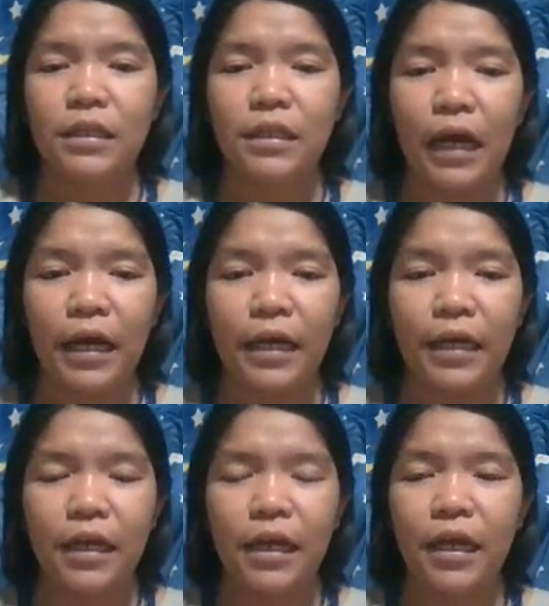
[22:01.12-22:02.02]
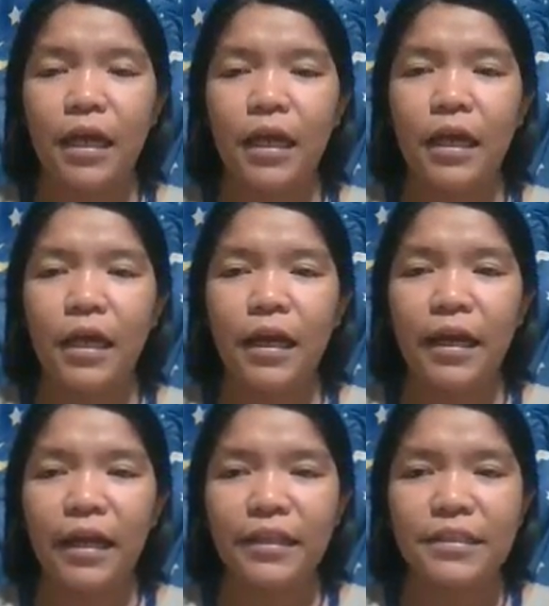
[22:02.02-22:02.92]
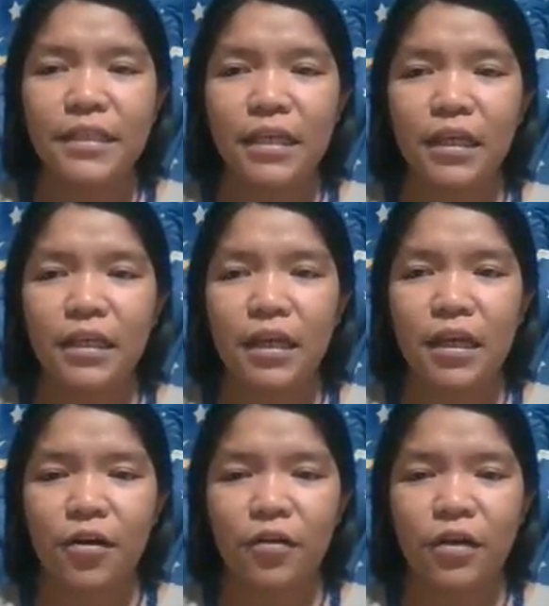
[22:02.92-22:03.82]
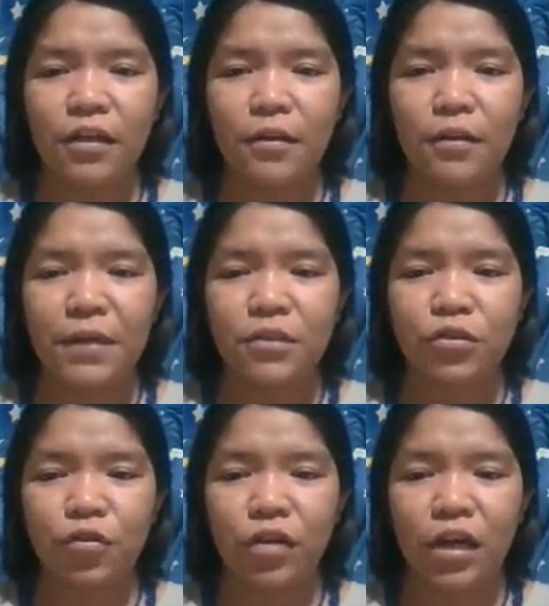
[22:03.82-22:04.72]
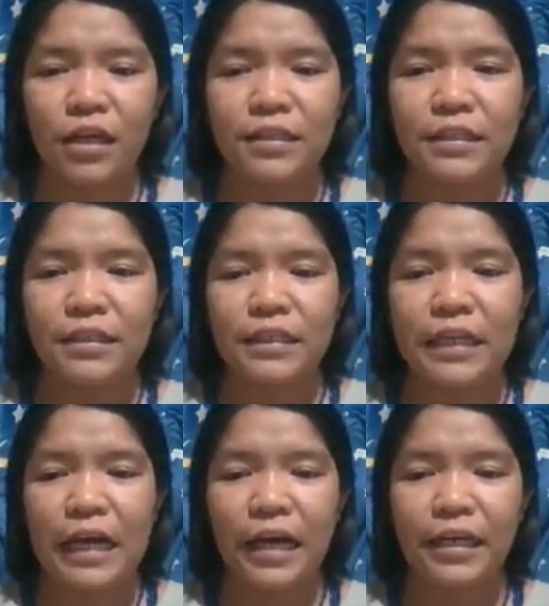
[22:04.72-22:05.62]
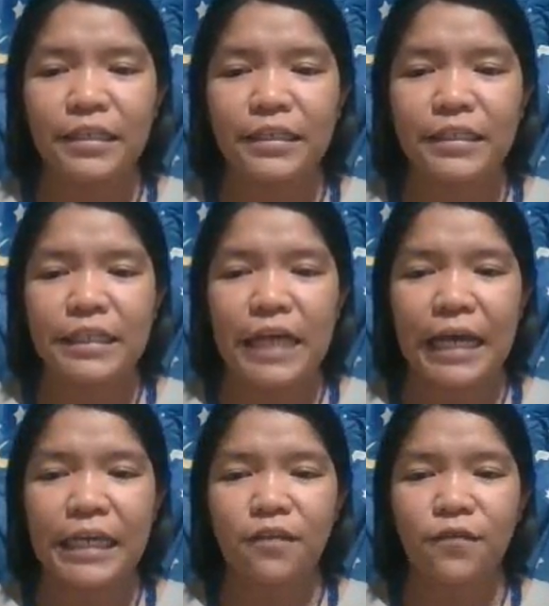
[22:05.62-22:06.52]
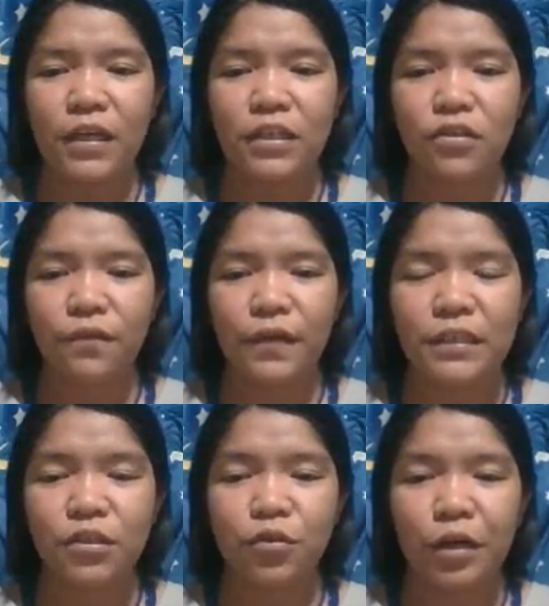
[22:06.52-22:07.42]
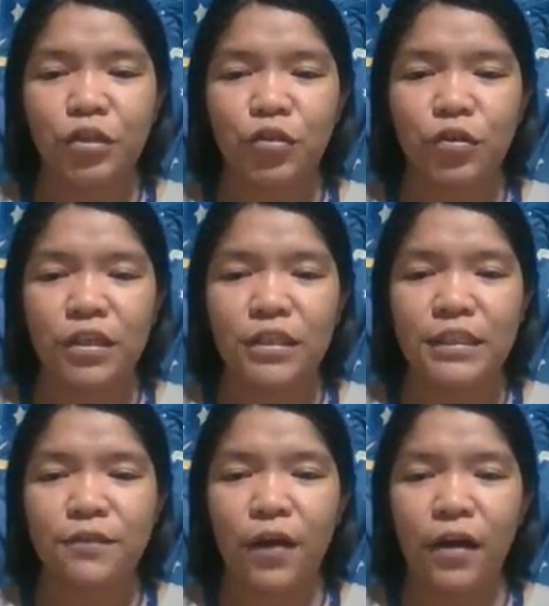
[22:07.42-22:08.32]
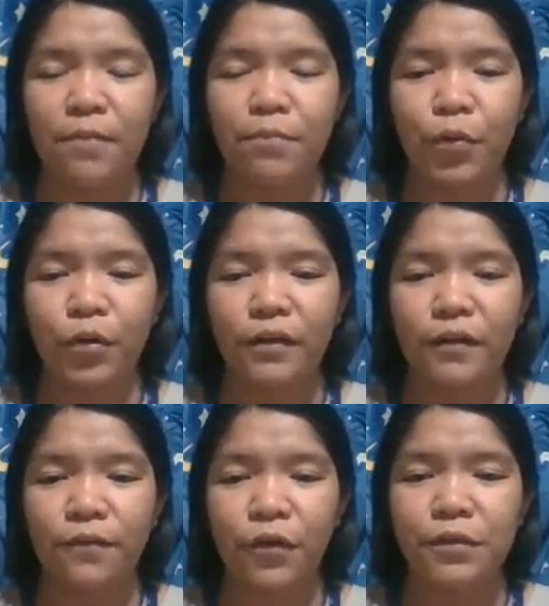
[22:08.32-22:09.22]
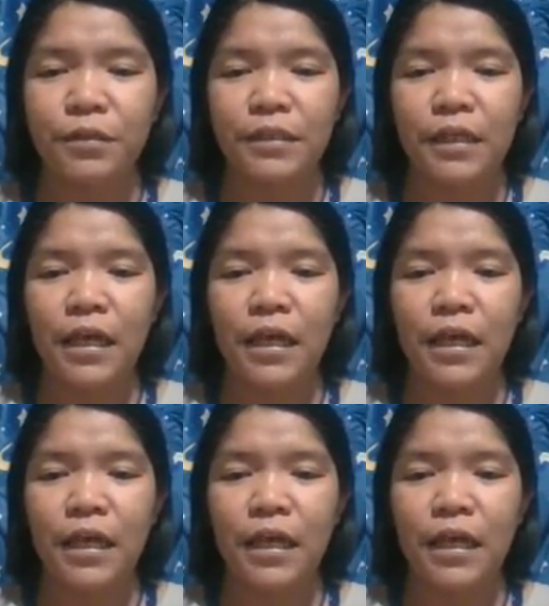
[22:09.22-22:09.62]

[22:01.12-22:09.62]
done. Let us see in here, in the picture, is Gagne's 9 events of instruction. This is very important. The first